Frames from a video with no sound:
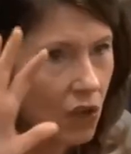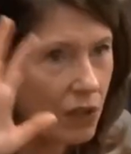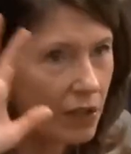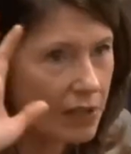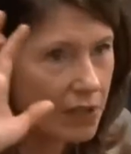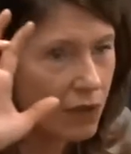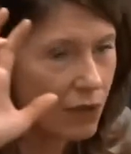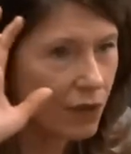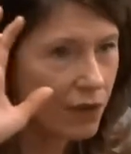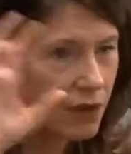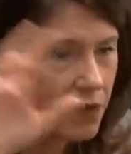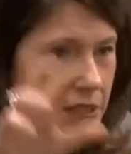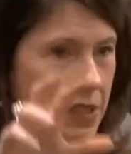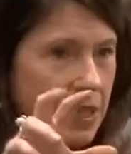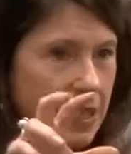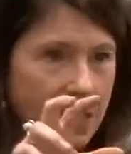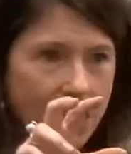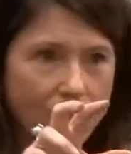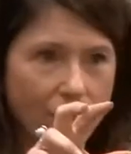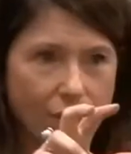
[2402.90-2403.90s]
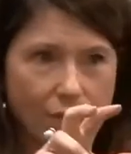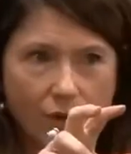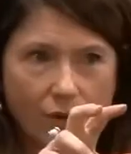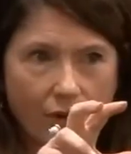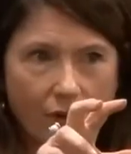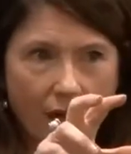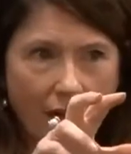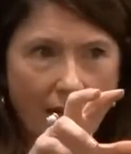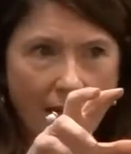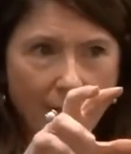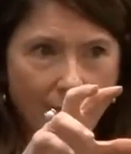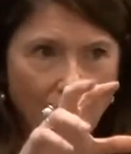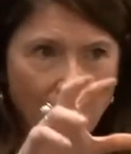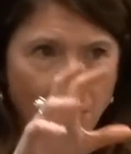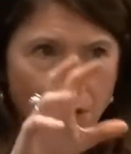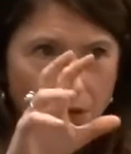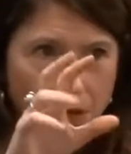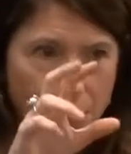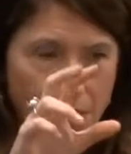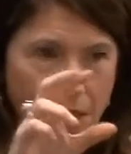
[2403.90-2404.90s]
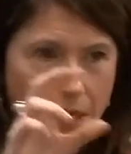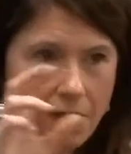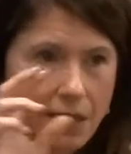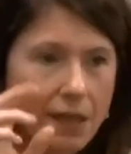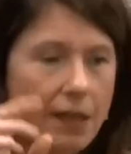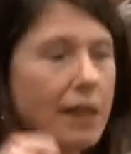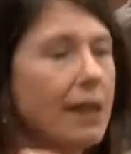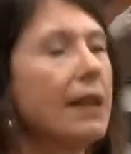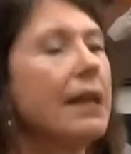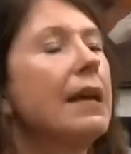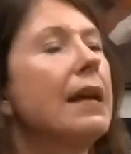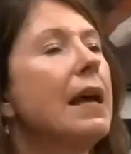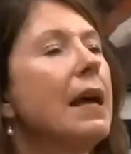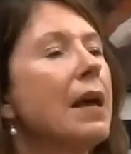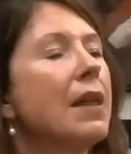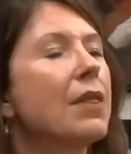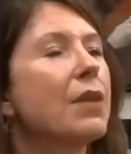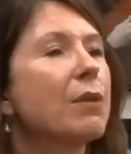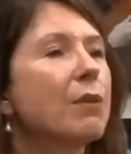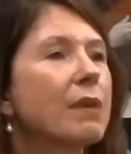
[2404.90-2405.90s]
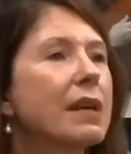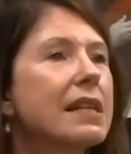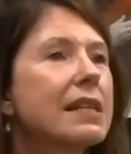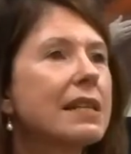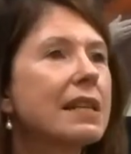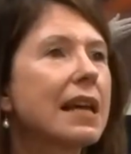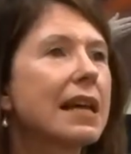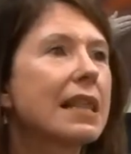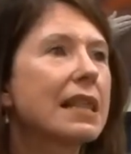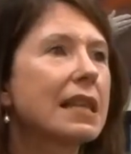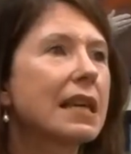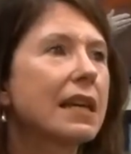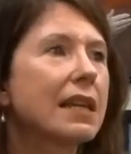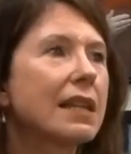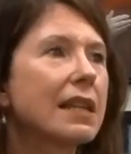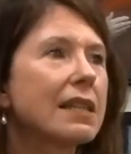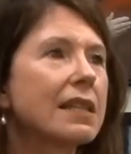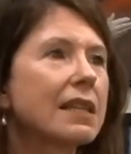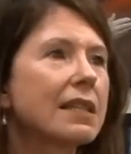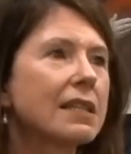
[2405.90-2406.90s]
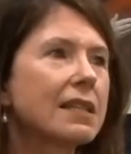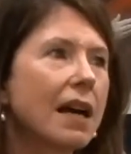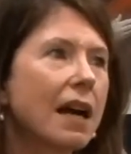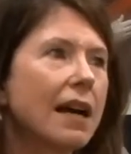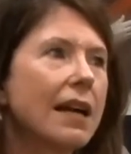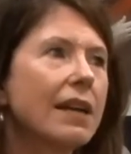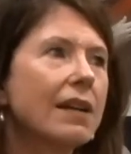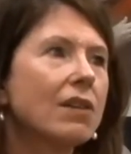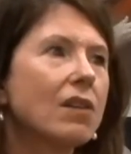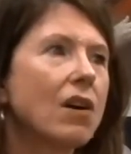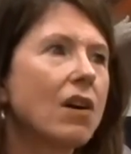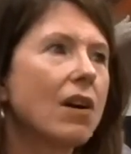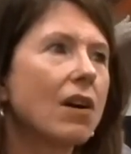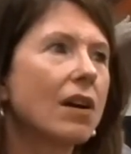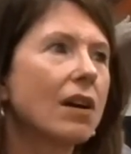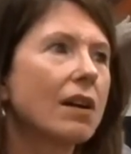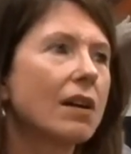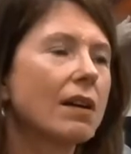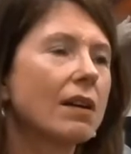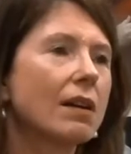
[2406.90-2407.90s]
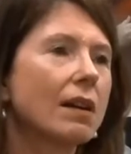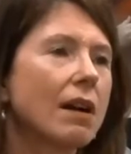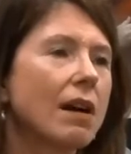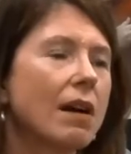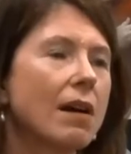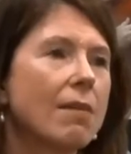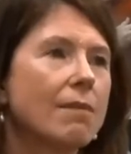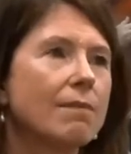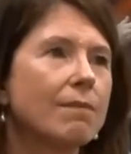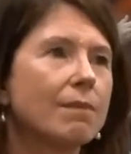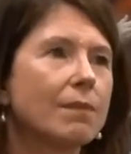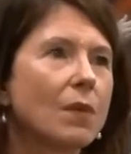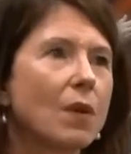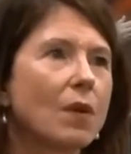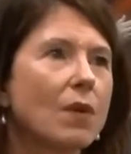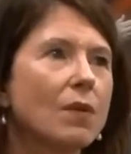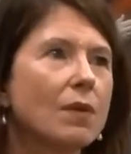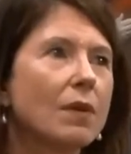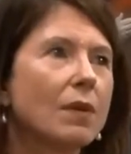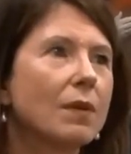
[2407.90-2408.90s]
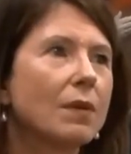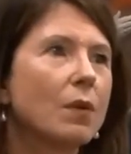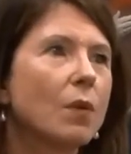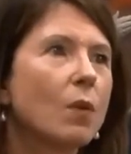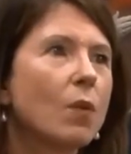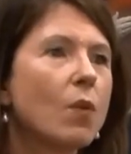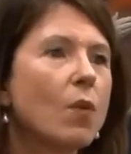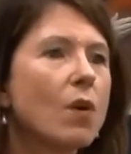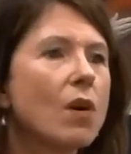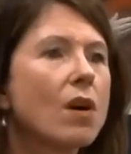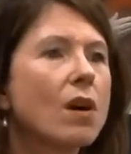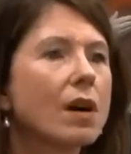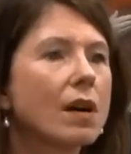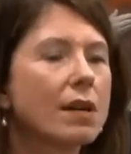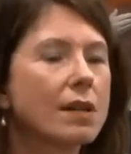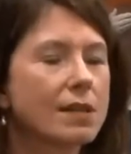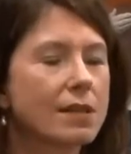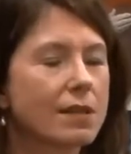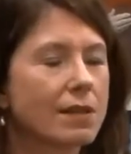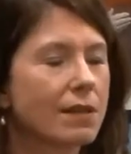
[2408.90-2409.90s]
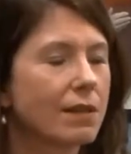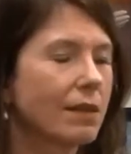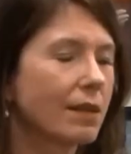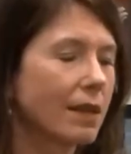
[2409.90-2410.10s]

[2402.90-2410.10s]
and sort of seeing through her eyeballs. And the reason I think that the dialogue um, works,